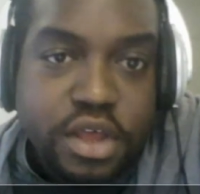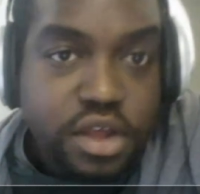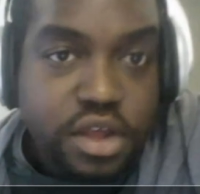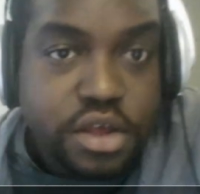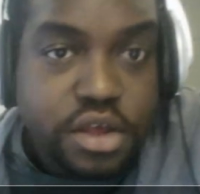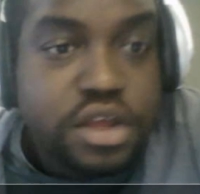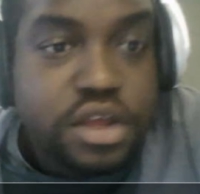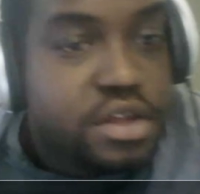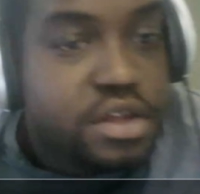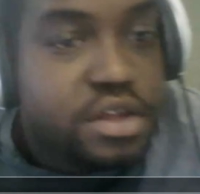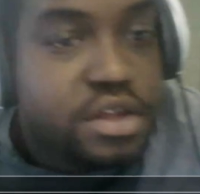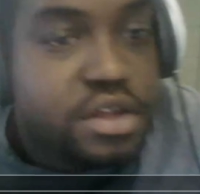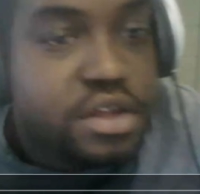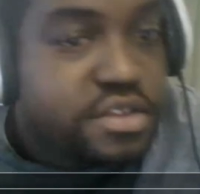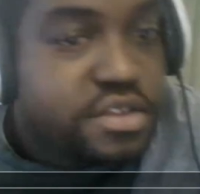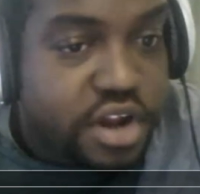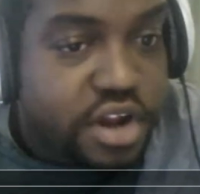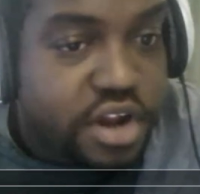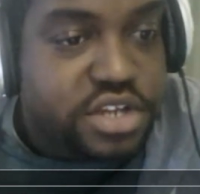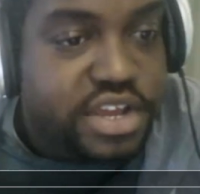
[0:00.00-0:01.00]
Scarlett
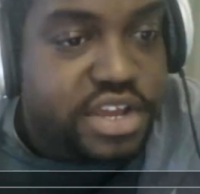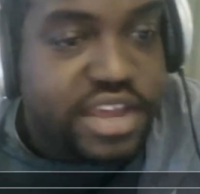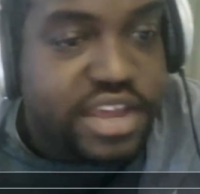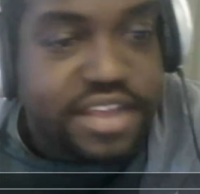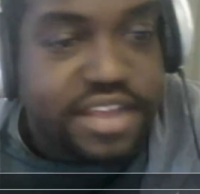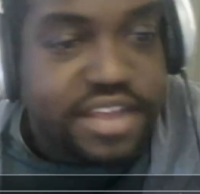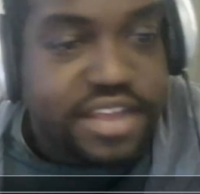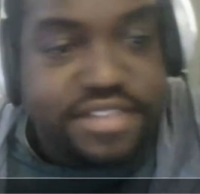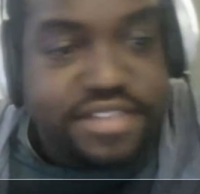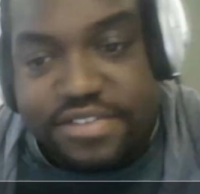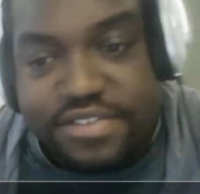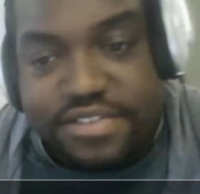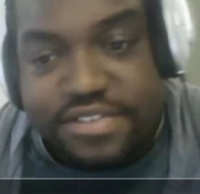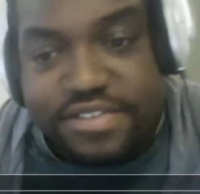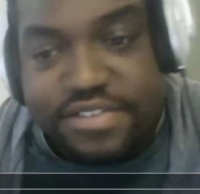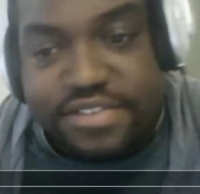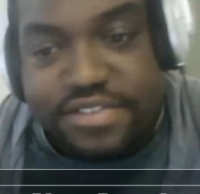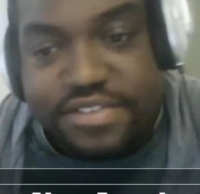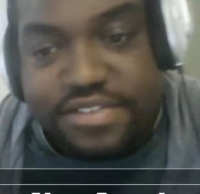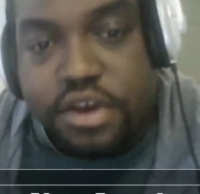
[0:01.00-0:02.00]
Johansson's character
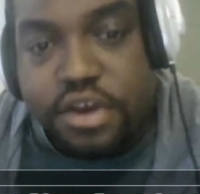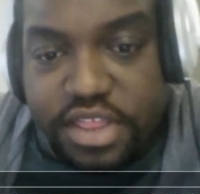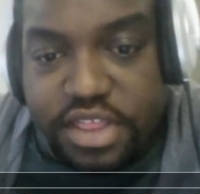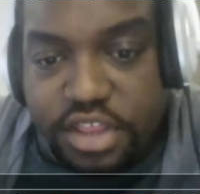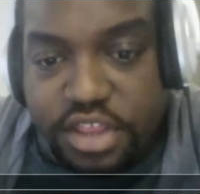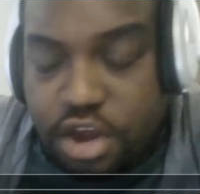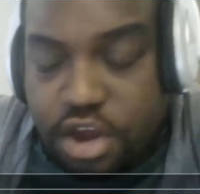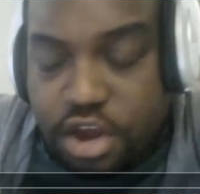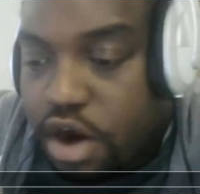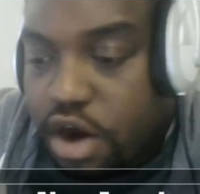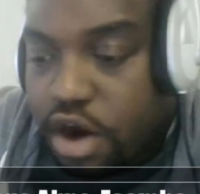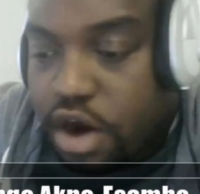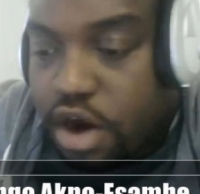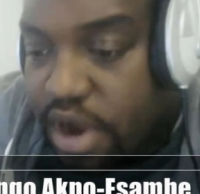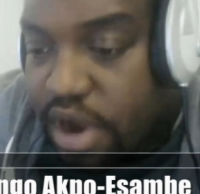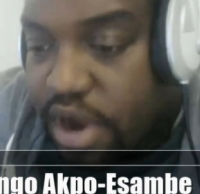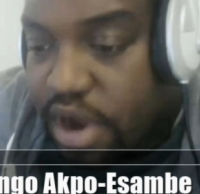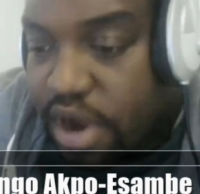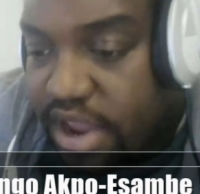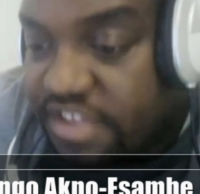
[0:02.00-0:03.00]
in the car ride,
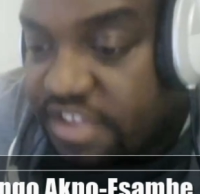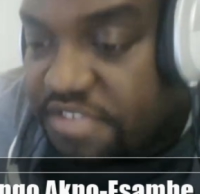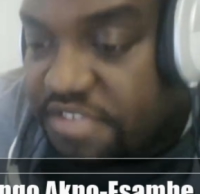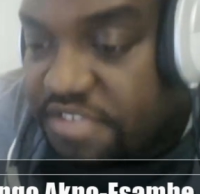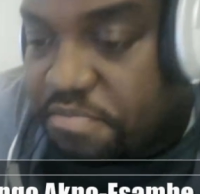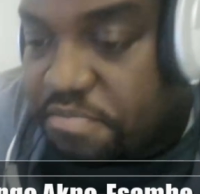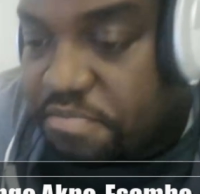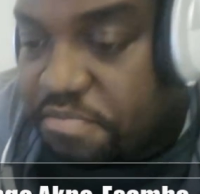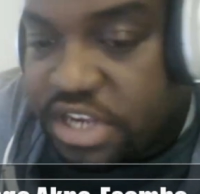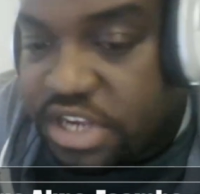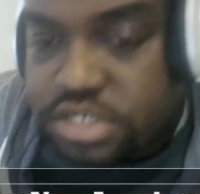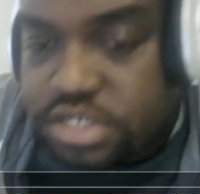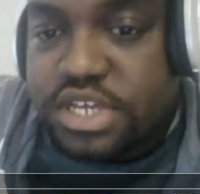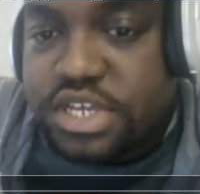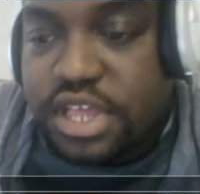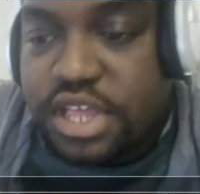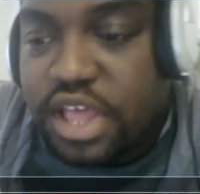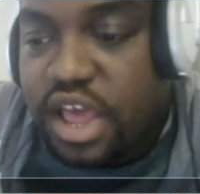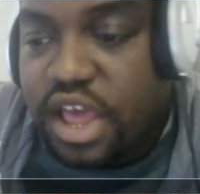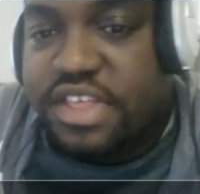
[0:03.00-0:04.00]
especially, I
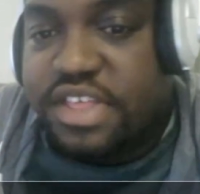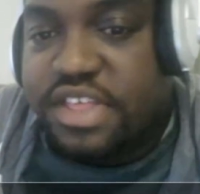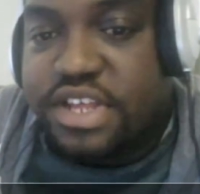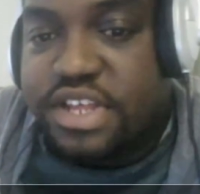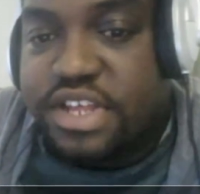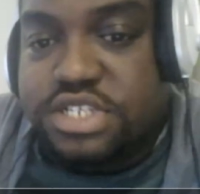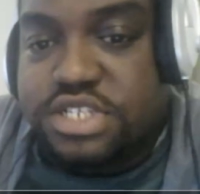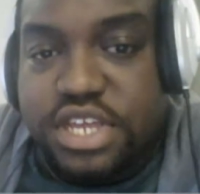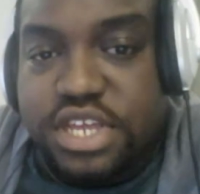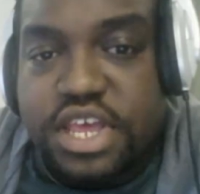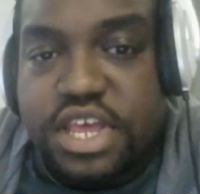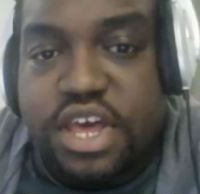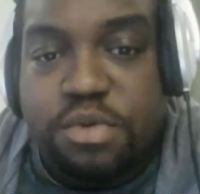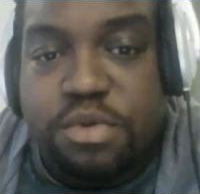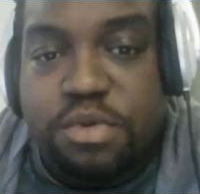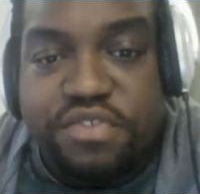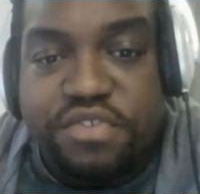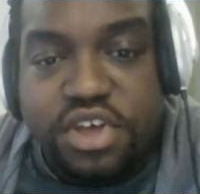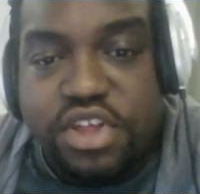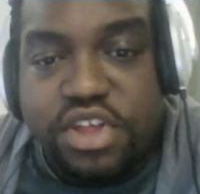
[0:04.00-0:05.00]
think mm-hmm. she uh, revealed a
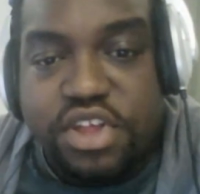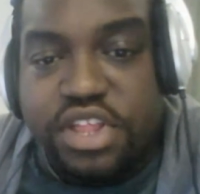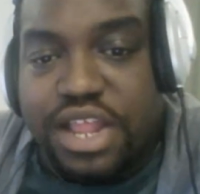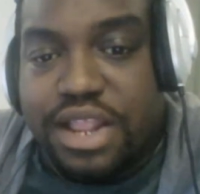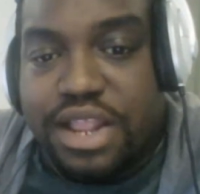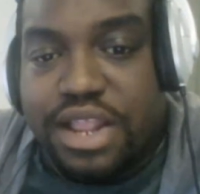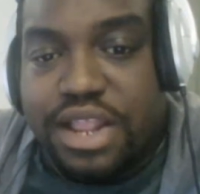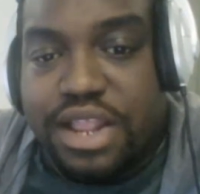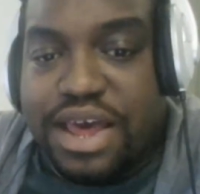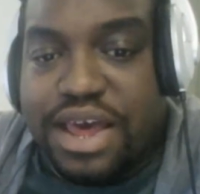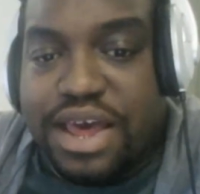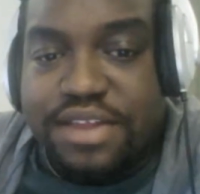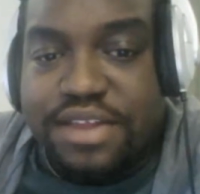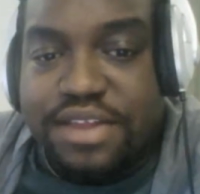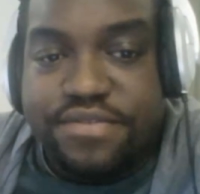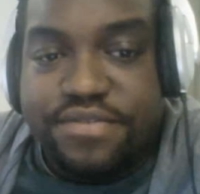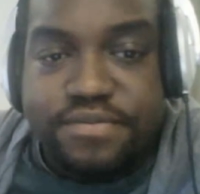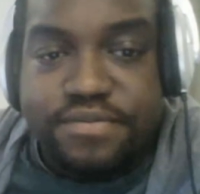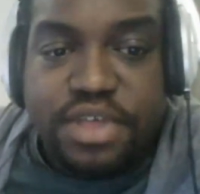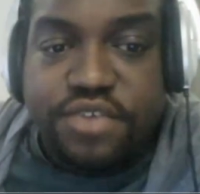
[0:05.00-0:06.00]
lot of
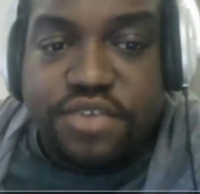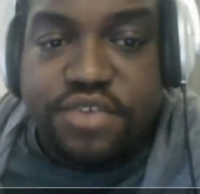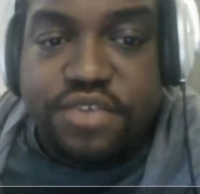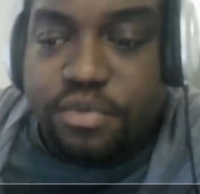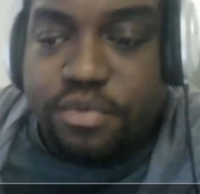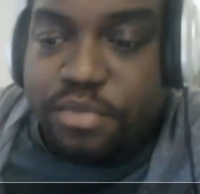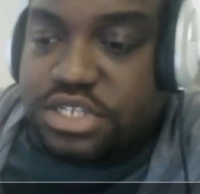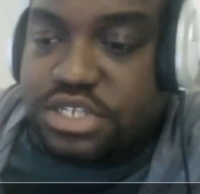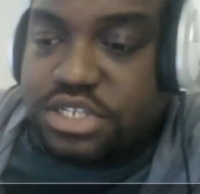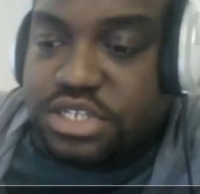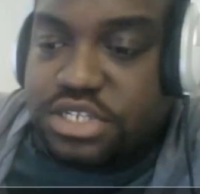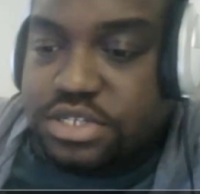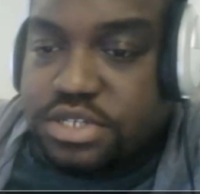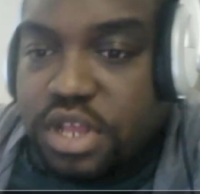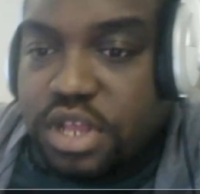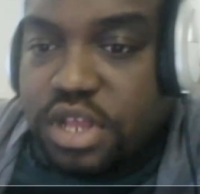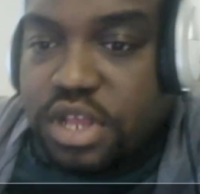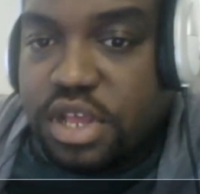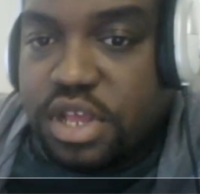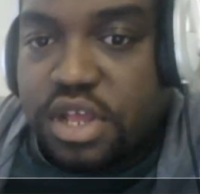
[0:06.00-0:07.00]
information
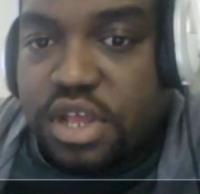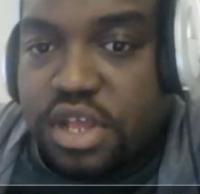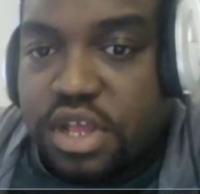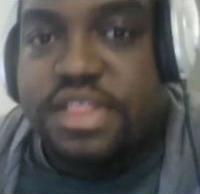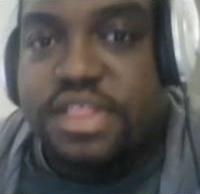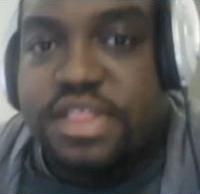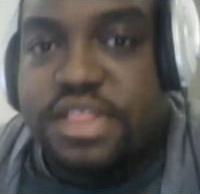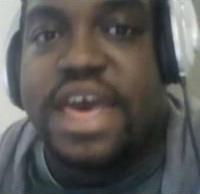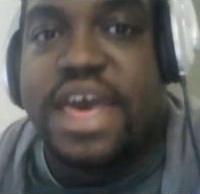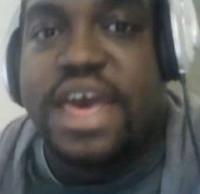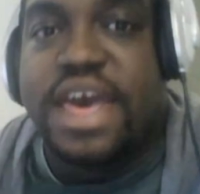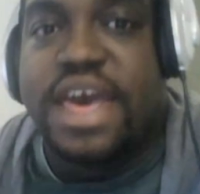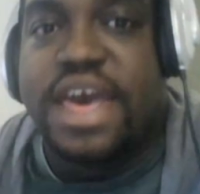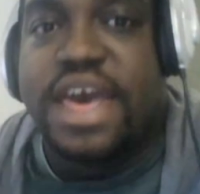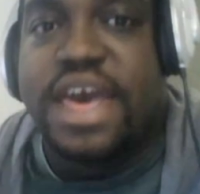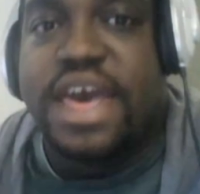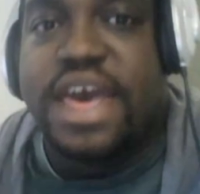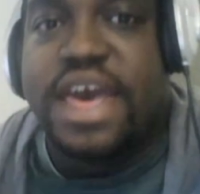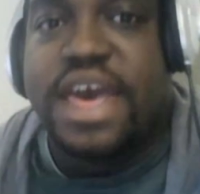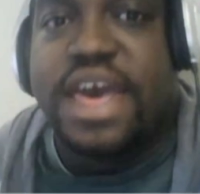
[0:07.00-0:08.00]
that
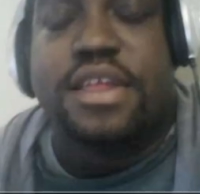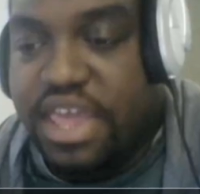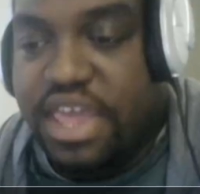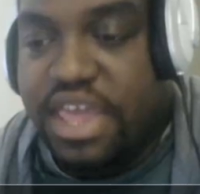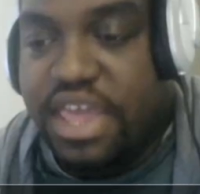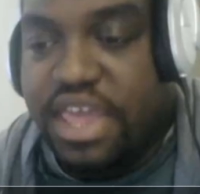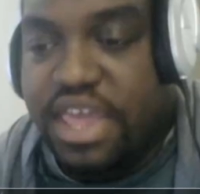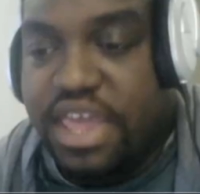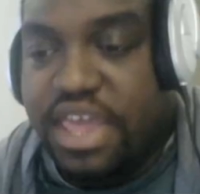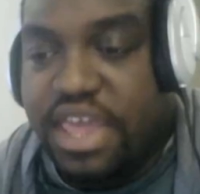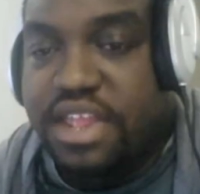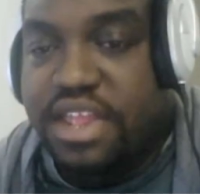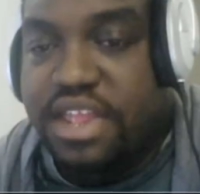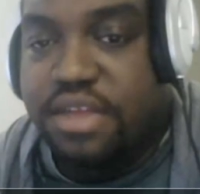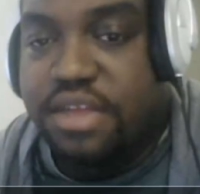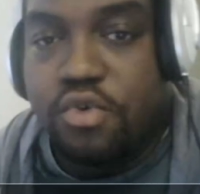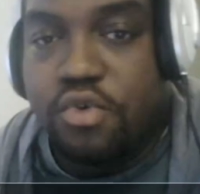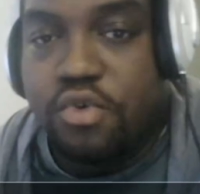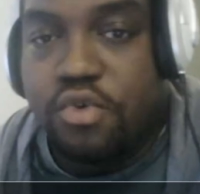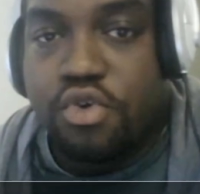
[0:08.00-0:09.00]
definitely made it more
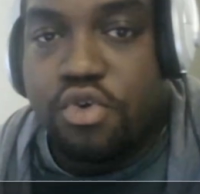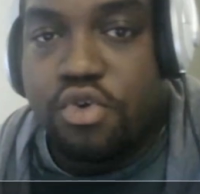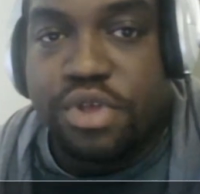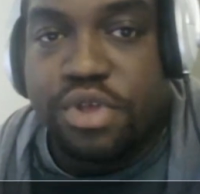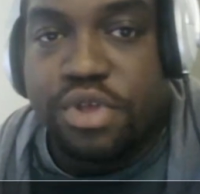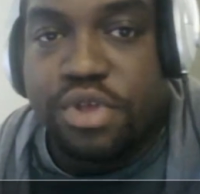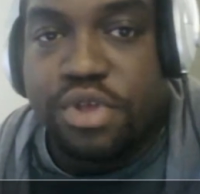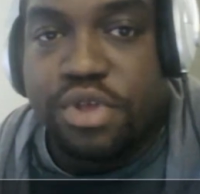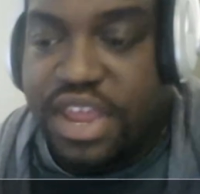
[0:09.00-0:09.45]
relatable.